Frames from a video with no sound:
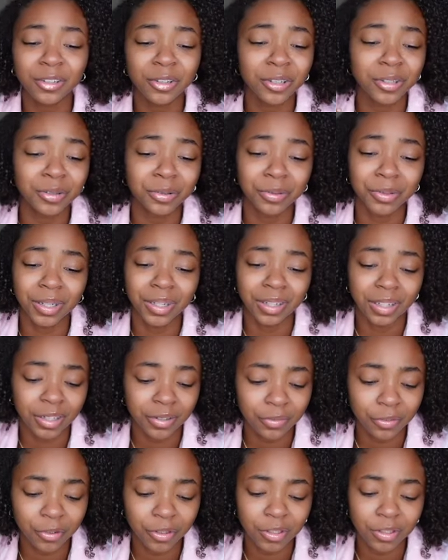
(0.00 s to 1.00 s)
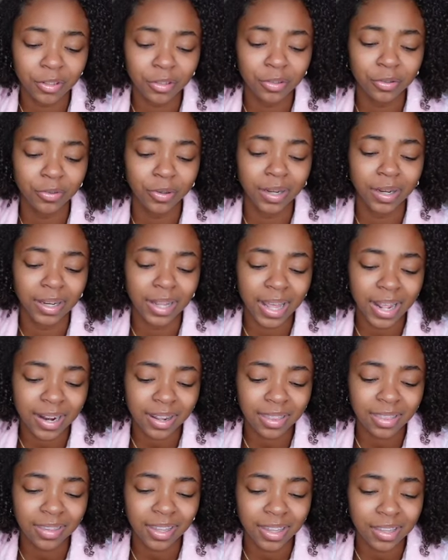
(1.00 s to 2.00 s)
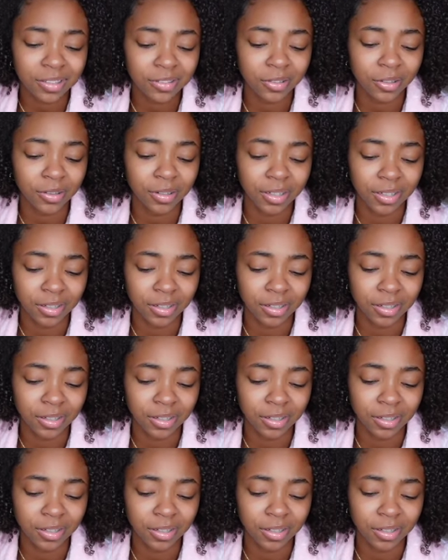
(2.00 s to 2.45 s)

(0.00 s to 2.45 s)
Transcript: You can do delivery. You can do a lot of things on